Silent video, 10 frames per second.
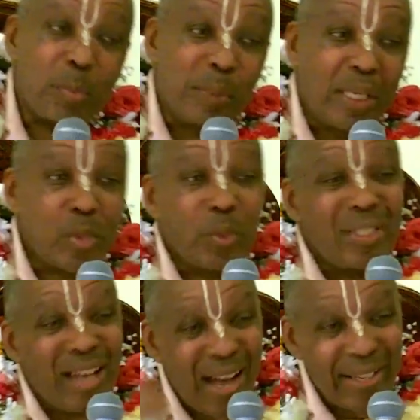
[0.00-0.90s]
because we're
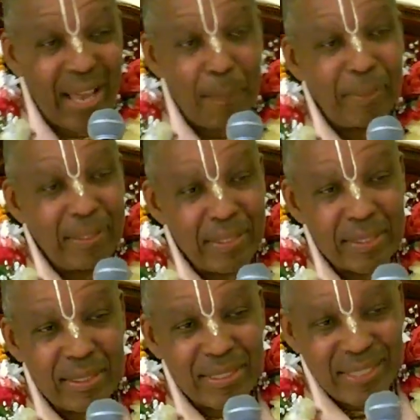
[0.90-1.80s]
not happy in
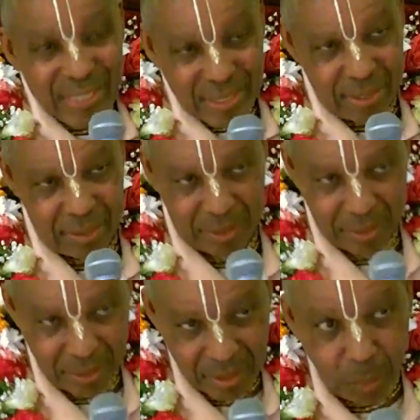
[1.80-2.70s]
this disease
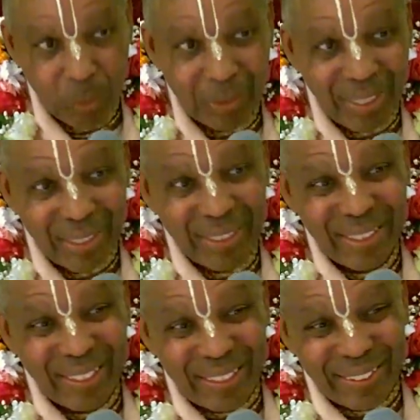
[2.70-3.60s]
consciousness, then we take
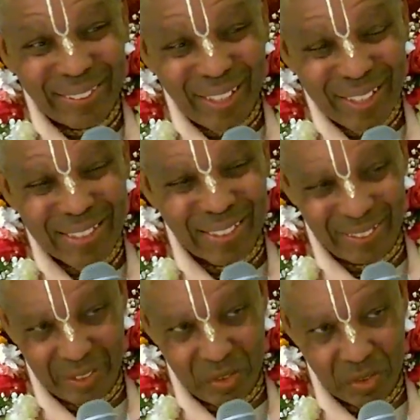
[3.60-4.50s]

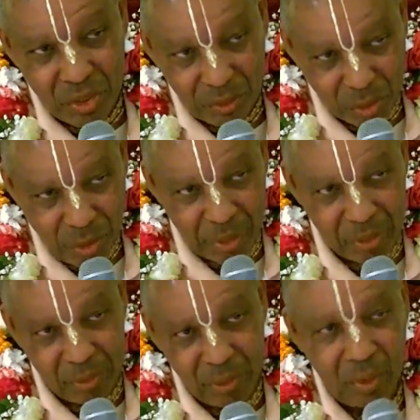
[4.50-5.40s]
intoxicants to try
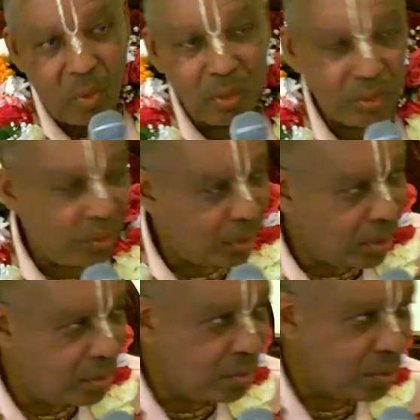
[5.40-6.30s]
to alter our
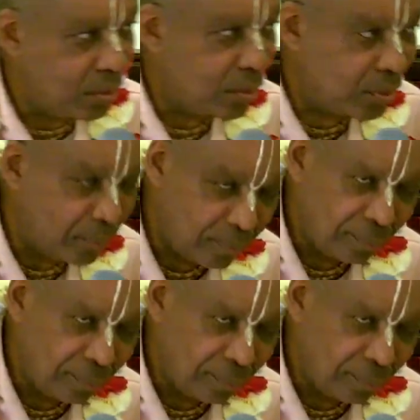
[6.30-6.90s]
consciousness.